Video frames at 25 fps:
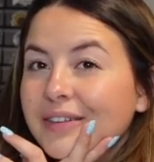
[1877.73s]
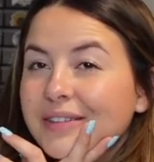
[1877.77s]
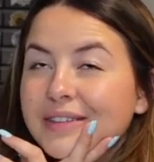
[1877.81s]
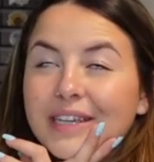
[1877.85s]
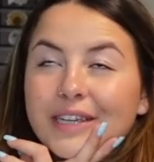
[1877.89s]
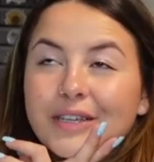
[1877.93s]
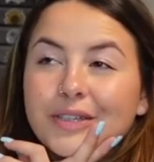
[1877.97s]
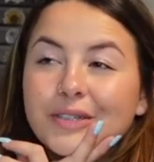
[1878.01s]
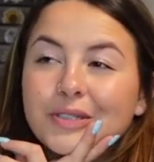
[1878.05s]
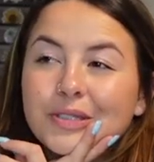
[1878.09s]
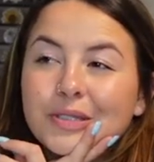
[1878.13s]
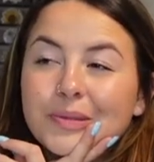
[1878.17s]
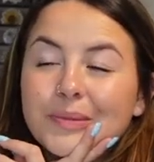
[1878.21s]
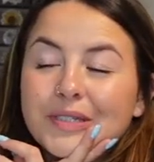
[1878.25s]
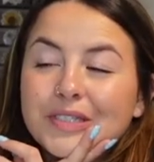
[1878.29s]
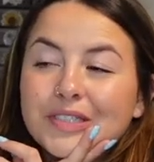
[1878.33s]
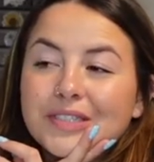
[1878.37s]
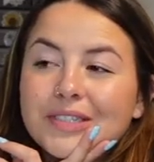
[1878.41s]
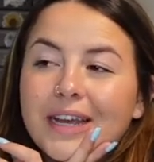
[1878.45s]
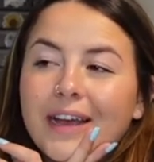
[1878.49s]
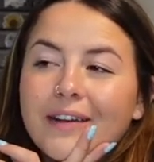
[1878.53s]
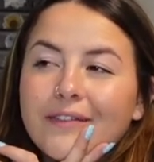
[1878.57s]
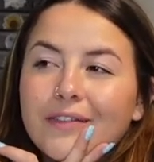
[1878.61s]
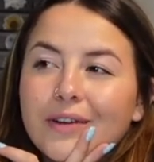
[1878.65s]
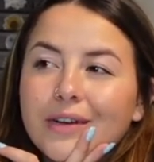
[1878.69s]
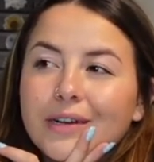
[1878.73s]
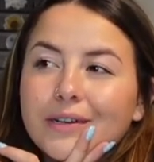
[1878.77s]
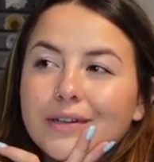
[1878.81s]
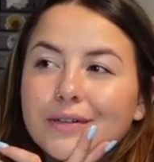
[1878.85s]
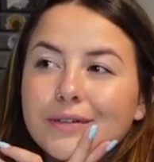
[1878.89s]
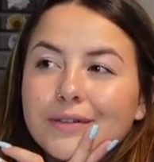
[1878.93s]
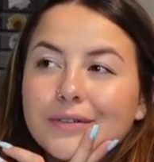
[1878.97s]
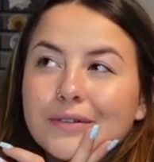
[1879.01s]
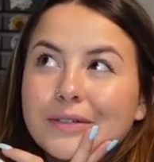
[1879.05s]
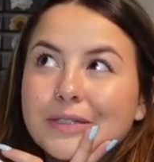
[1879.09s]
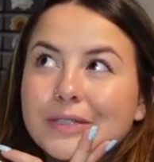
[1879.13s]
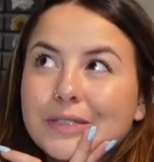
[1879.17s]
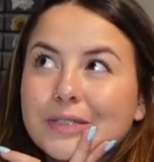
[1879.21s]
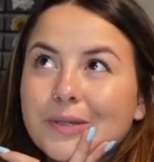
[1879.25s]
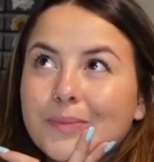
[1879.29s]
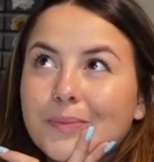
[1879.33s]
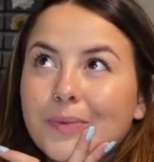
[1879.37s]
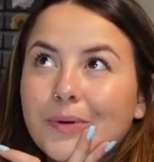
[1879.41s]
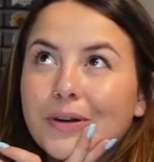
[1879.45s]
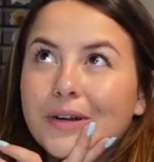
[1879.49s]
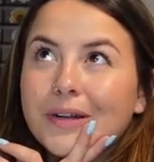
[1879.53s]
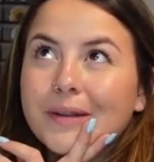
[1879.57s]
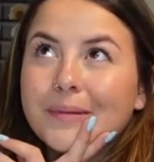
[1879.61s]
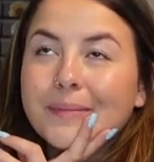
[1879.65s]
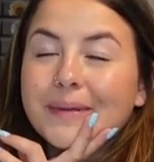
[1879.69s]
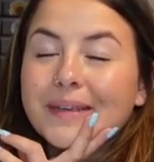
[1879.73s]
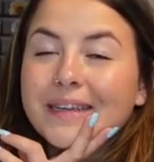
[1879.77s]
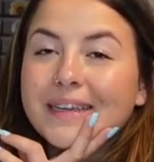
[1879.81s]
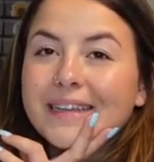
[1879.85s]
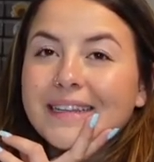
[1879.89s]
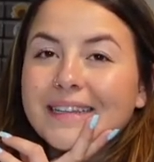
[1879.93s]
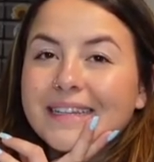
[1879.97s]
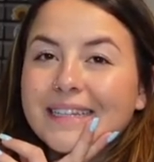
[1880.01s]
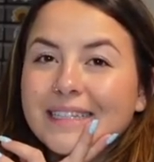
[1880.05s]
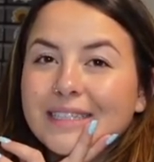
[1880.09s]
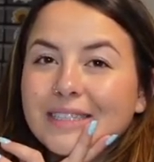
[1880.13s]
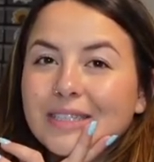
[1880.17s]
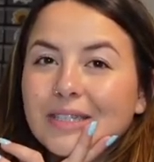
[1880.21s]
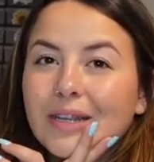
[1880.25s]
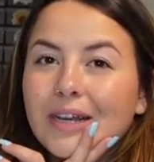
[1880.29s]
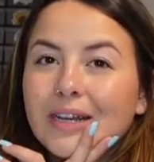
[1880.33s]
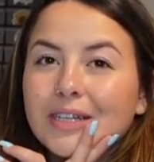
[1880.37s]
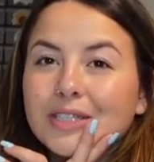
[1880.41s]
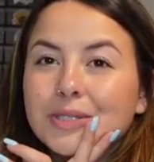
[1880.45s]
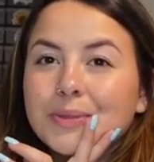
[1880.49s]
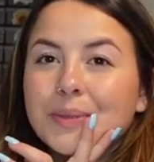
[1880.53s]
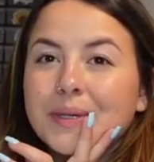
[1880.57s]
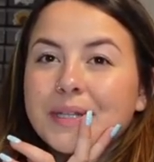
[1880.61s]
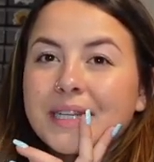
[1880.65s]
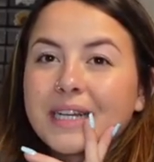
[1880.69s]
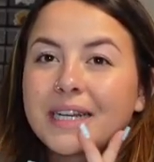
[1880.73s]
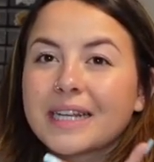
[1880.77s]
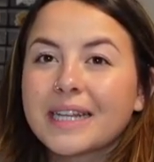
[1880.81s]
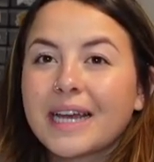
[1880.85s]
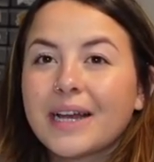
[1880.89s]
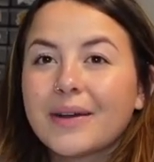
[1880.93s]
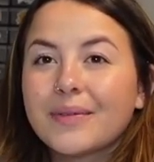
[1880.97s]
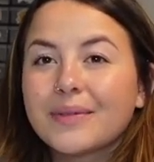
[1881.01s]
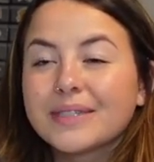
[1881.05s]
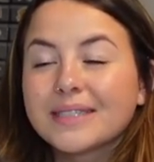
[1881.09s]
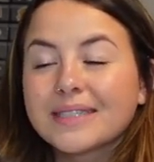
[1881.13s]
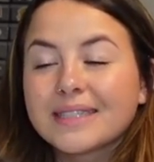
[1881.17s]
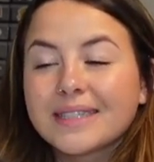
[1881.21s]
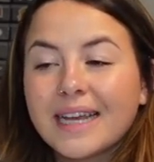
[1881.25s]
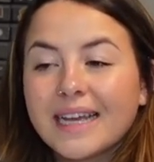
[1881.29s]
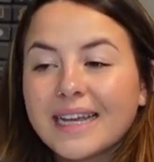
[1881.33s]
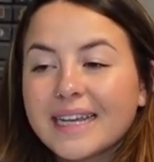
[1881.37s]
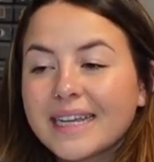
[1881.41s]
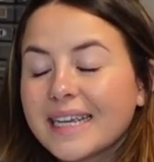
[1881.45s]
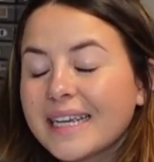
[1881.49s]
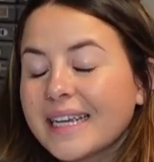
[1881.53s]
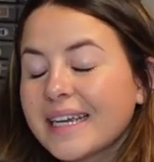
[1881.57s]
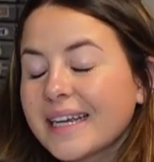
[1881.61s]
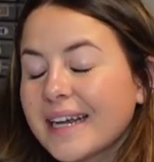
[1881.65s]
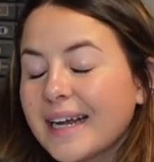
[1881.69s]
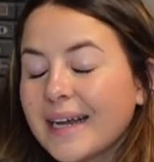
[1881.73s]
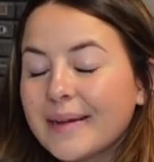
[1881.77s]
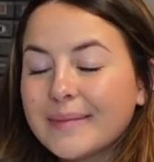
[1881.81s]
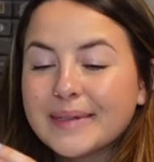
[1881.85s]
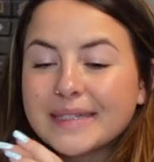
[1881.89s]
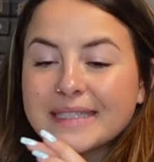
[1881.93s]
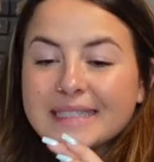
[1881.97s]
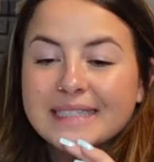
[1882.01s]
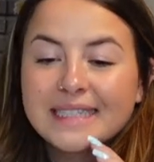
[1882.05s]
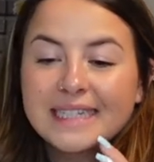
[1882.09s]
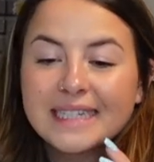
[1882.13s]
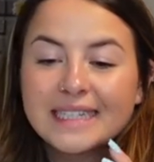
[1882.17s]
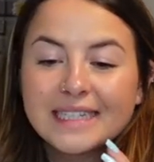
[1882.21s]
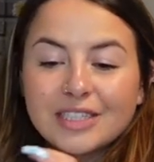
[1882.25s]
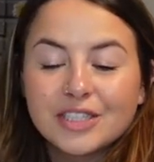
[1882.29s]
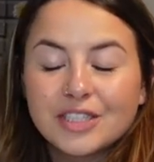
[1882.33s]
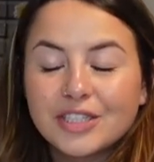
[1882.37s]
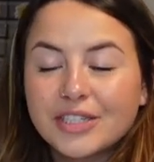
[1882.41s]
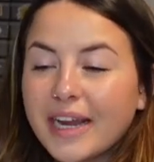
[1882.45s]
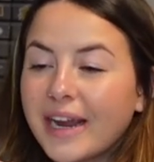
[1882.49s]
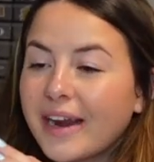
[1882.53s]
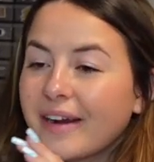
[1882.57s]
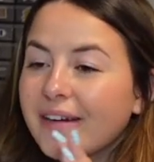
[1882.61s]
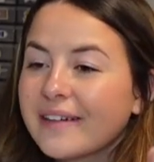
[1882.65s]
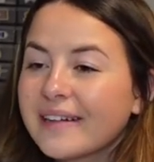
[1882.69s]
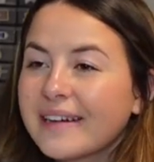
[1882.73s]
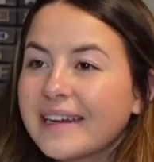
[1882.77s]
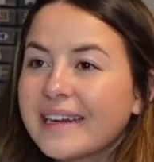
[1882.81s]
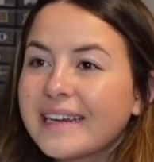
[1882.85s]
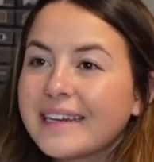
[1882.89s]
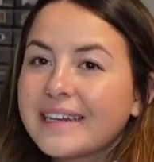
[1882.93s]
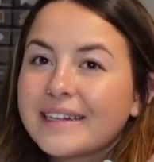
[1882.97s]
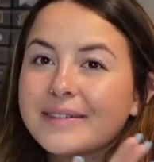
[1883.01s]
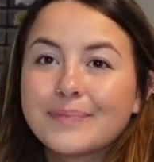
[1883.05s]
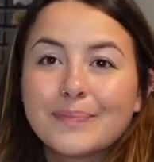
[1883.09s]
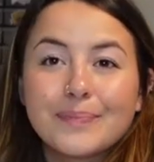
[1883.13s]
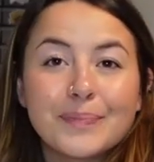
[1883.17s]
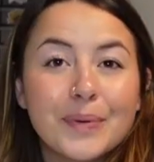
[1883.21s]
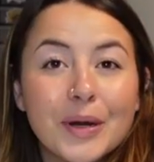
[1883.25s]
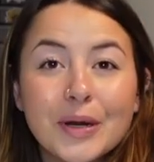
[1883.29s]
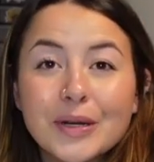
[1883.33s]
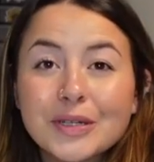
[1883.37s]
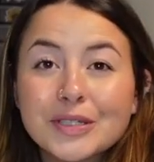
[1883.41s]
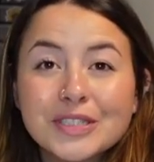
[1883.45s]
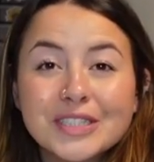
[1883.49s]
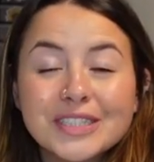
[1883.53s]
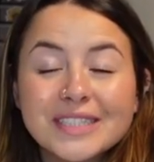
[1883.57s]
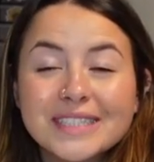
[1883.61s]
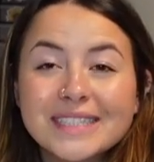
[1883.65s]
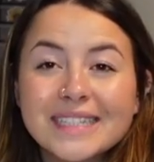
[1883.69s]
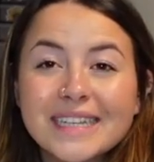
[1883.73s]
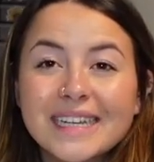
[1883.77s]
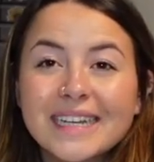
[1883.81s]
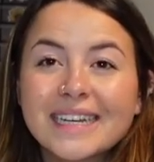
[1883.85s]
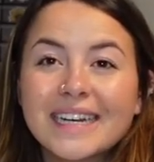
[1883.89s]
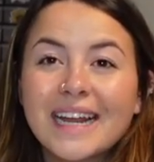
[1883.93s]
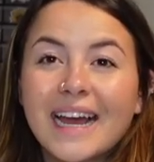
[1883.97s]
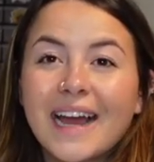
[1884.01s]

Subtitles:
Thank you so much to everyone who supported me this launch, whether that was liking, commenting, sharing, purchasing.